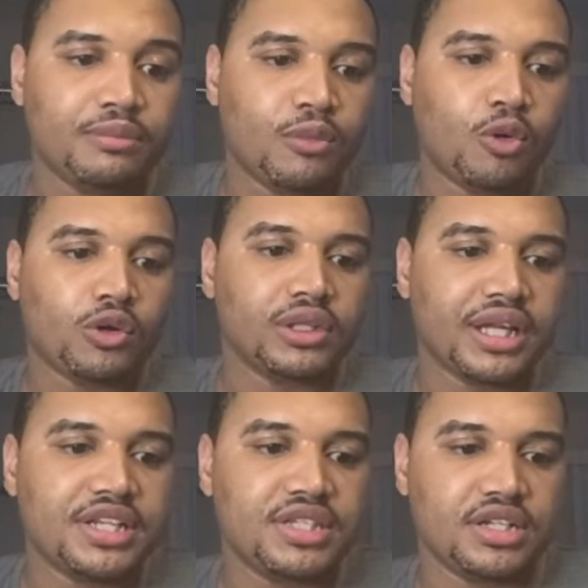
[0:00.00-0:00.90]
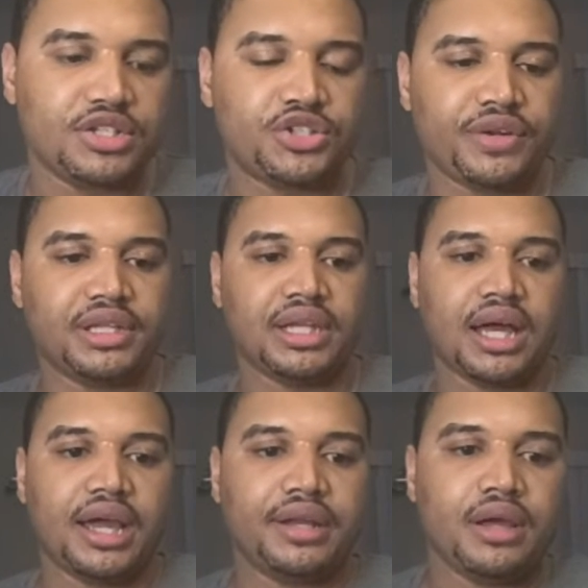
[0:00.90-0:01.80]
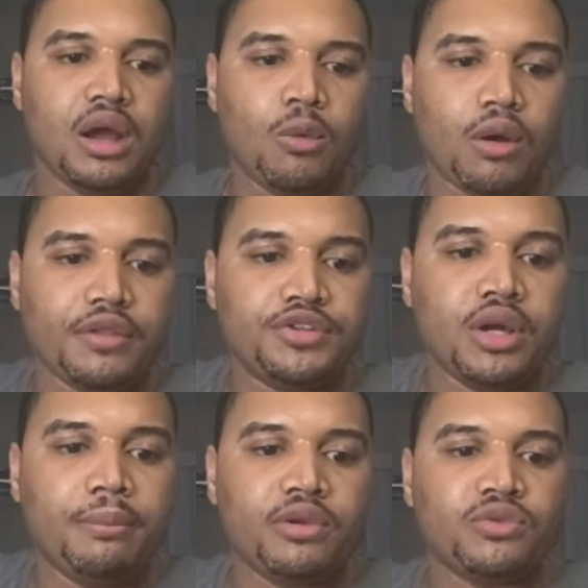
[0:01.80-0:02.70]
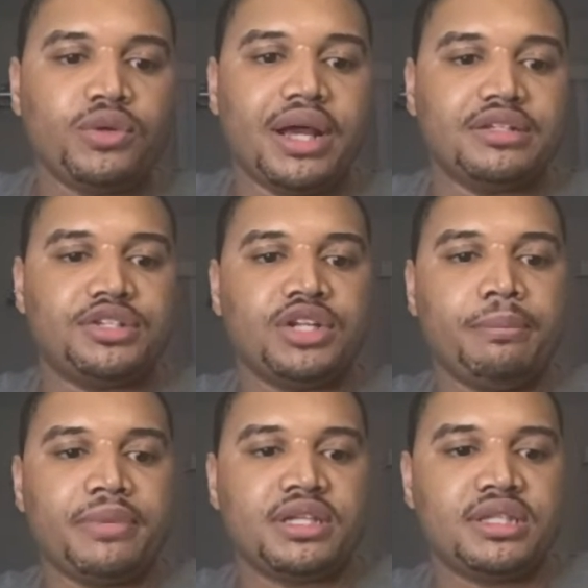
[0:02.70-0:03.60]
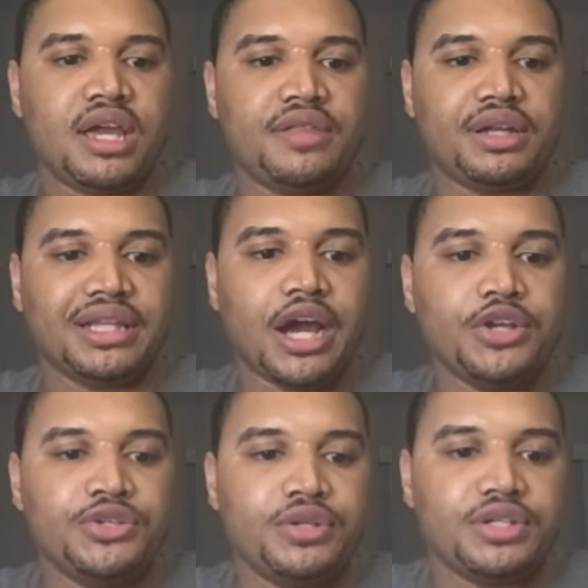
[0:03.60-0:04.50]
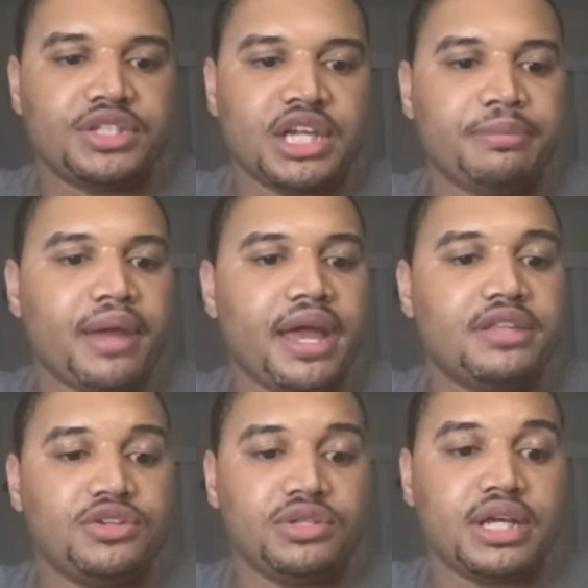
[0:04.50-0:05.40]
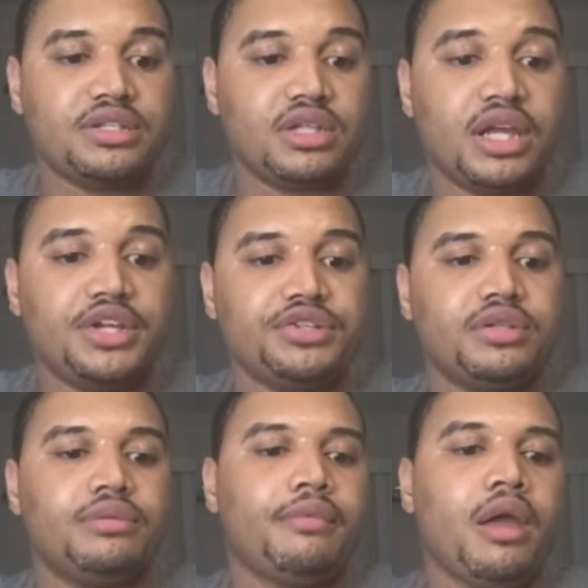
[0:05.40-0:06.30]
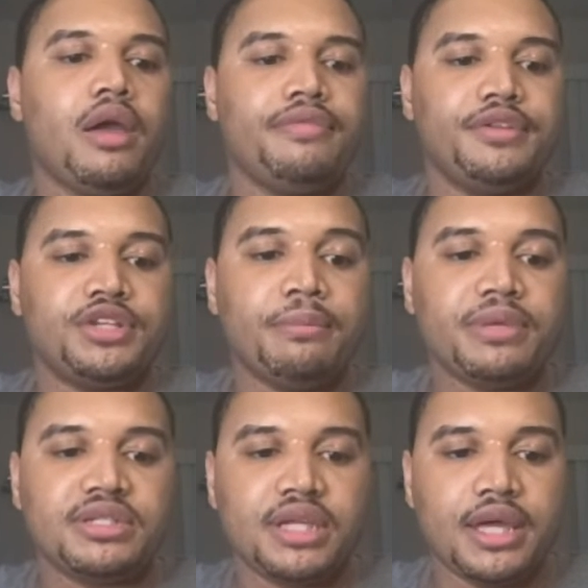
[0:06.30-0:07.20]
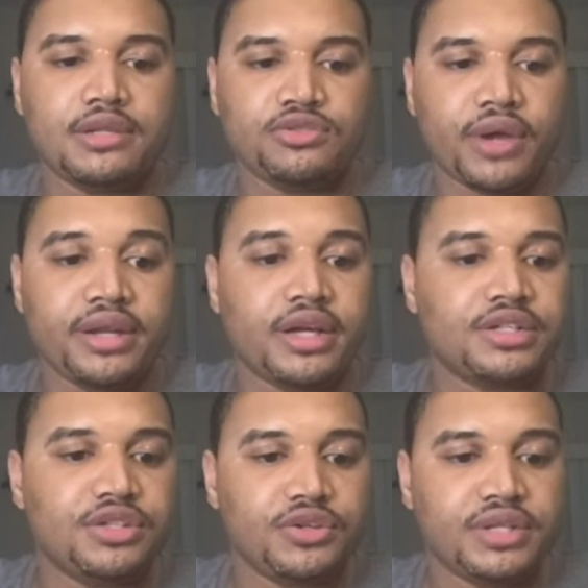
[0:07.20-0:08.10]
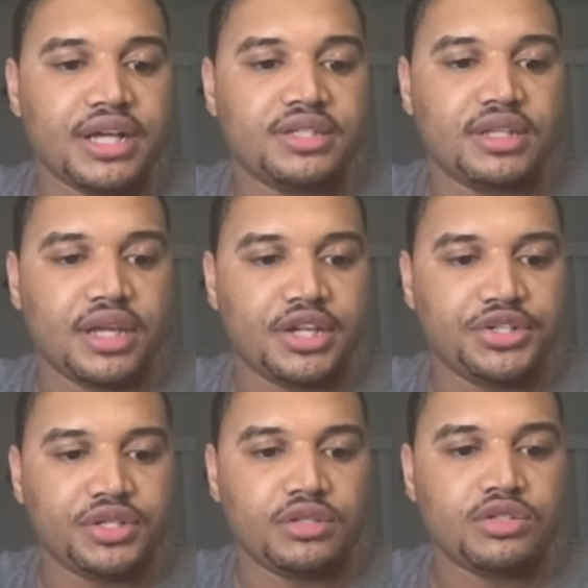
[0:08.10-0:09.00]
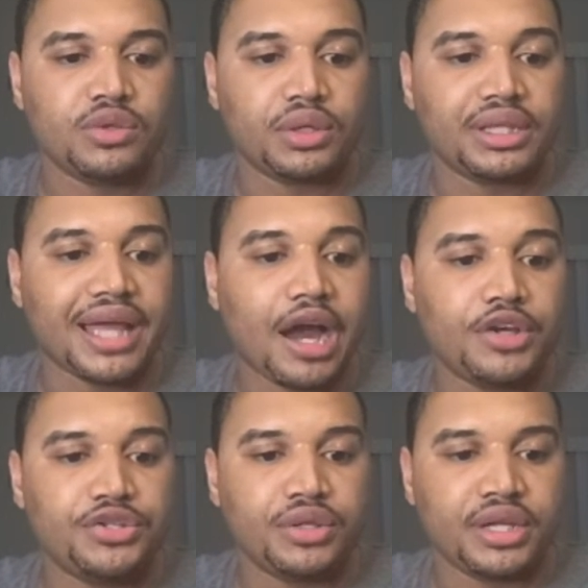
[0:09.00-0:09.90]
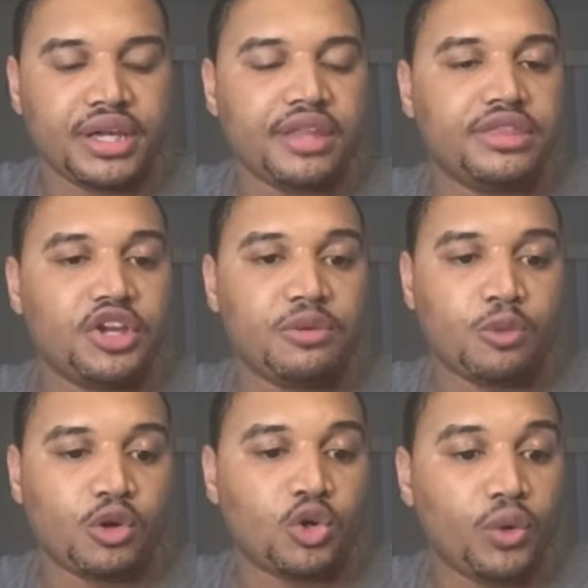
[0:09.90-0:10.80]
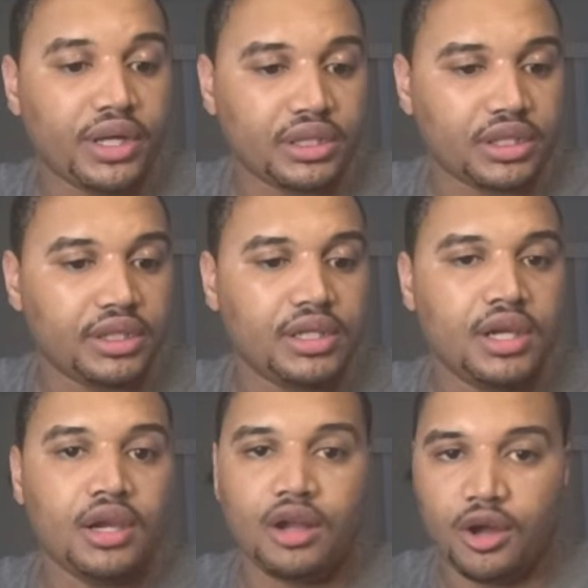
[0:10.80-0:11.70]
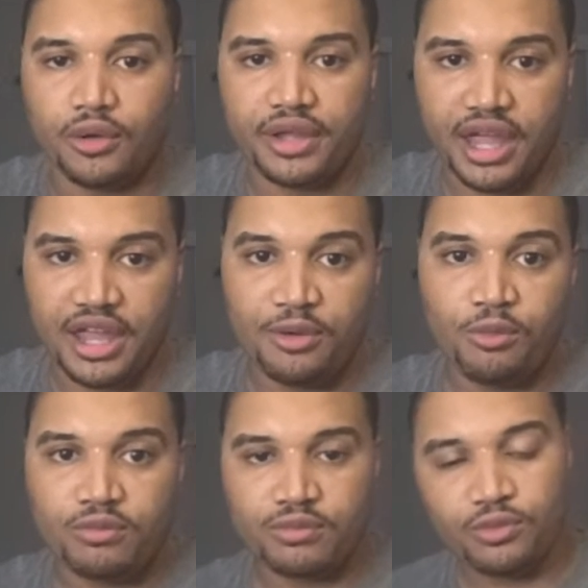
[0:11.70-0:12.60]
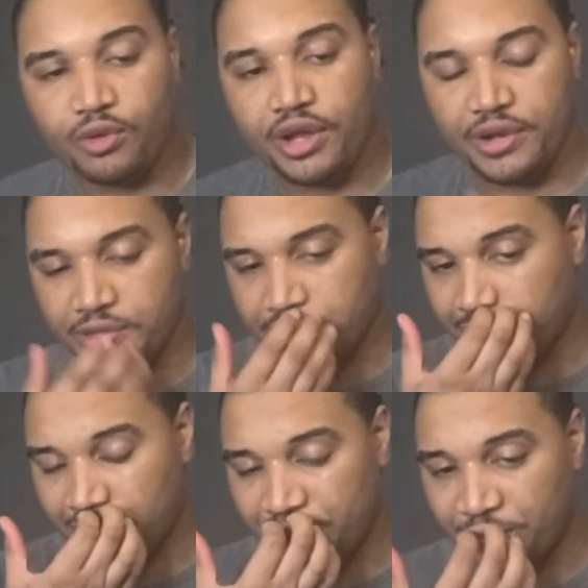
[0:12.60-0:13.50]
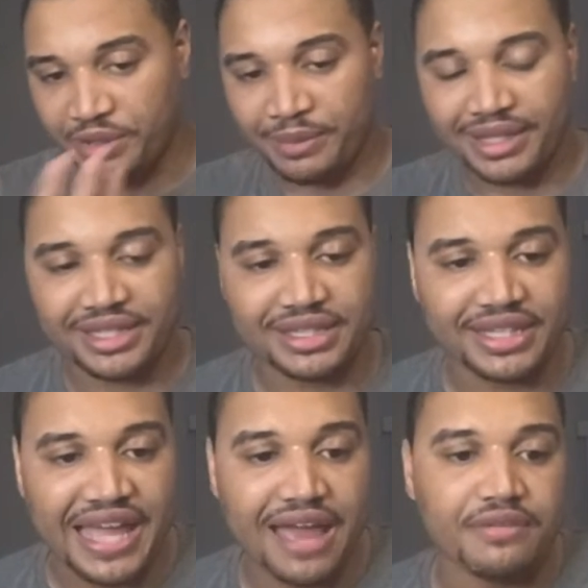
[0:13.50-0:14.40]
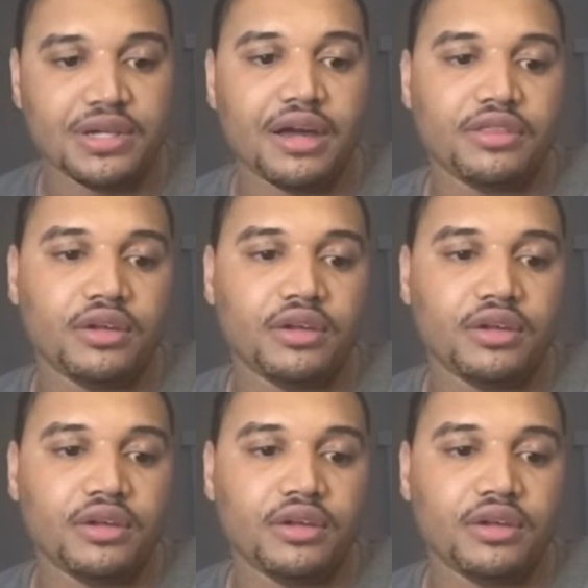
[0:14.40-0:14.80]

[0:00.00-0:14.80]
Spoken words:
less in a straight line, while the jumping route has a jumping stand that allows you to skip ahead to your destination. The jumping stand is right next to your destination, so it allows you to get there more quickly. Okay, I'm sure we're about to get the caveat though.